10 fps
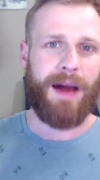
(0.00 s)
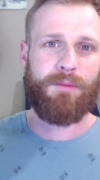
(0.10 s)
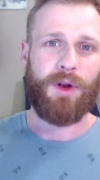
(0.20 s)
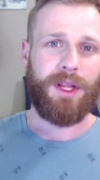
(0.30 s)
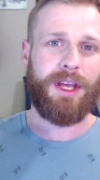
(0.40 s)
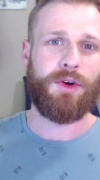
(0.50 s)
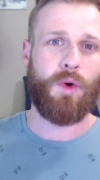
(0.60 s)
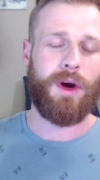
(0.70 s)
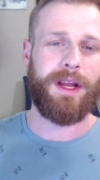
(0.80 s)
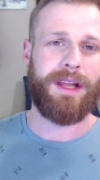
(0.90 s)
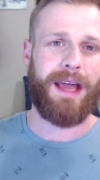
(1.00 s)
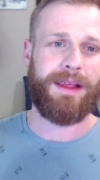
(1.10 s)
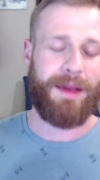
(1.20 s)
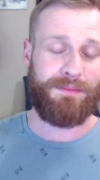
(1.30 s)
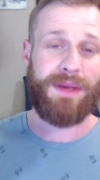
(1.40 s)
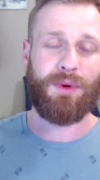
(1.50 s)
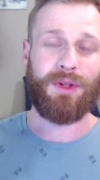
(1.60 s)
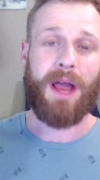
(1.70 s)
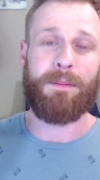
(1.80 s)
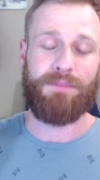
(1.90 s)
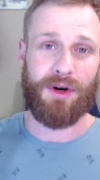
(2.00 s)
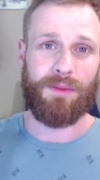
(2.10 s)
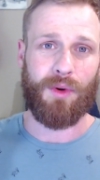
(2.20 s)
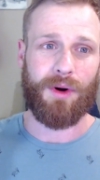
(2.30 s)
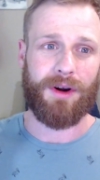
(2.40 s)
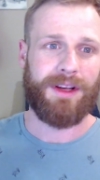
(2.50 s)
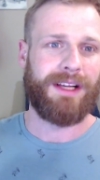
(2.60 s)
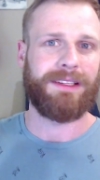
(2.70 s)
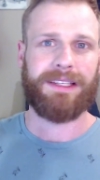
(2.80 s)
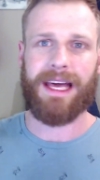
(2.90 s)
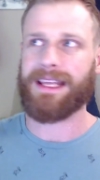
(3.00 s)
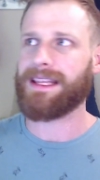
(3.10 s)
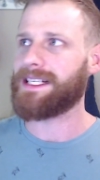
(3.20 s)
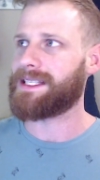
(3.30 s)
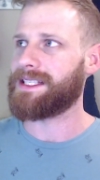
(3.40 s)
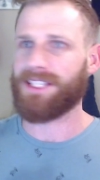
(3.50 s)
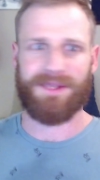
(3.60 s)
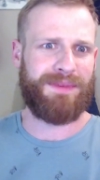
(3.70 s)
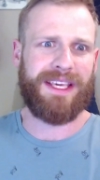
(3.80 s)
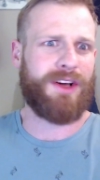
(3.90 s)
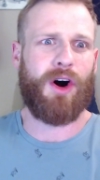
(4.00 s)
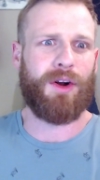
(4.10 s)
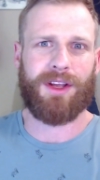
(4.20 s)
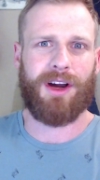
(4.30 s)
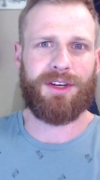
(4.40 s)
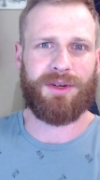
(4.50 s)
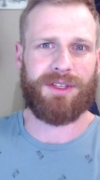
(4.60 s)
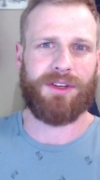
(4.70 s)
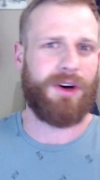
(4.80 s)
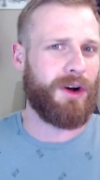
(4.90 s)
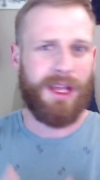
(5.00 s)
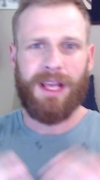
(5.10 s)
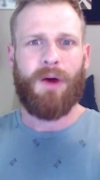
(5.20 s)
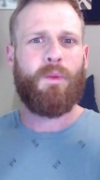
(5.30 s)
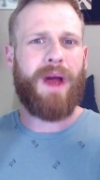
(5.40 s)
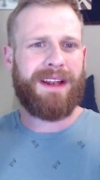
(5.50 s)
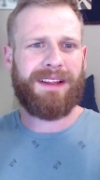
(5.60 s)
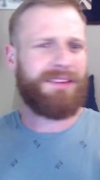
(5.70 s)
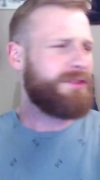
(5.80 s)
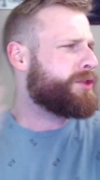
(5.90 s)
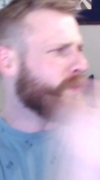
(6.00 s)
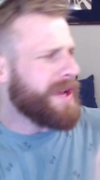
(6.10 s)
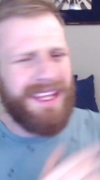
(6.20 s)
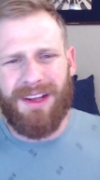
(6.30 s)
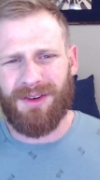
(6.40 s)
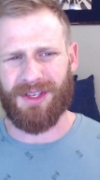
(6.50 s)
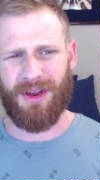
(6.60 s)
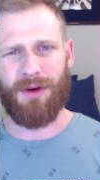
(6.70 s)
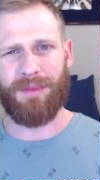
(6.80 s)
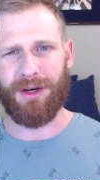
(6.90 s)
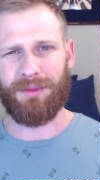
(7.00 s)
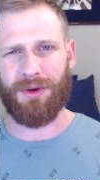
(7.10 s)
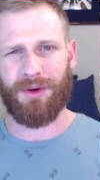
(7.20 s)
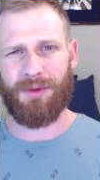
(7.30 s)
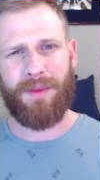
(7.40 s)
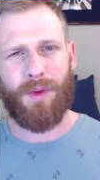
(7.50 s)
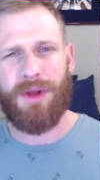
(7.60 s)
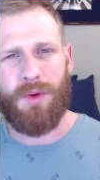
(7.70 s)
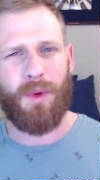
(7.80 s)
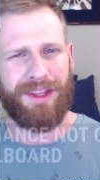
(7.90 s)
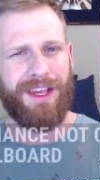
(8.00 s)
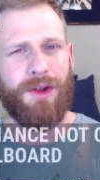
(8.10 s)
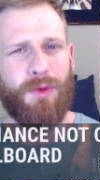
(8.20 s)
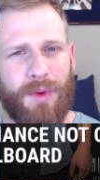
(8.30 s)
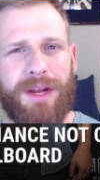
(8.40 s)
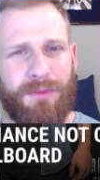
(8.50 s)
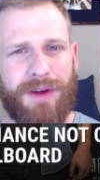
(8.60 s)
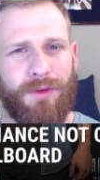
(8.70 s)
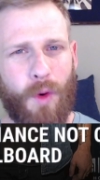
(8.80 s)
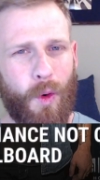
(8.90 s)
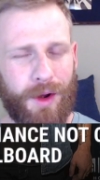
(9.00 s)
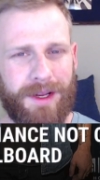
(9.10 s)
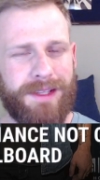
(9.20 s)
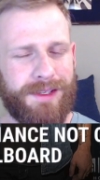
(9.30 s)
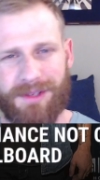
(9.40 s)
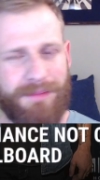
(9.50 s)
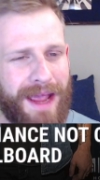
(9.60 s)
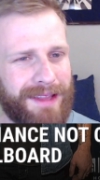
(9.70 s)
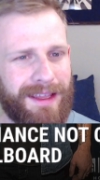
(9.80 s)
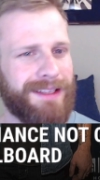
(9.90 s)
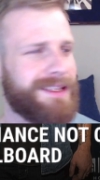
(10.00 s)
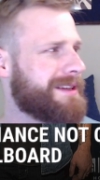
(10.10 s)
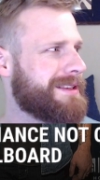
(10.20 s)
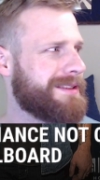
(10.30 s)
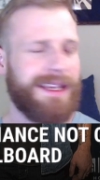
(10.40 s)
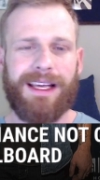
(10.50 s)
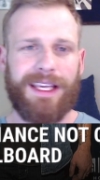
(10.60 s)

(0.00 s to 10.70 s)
I'm really annoyed at, at people like Billboard letting this just be called a country song. When three years ago, Billboard, remember when you wouldn't let Green River Ordinance, who's a band out of Texas,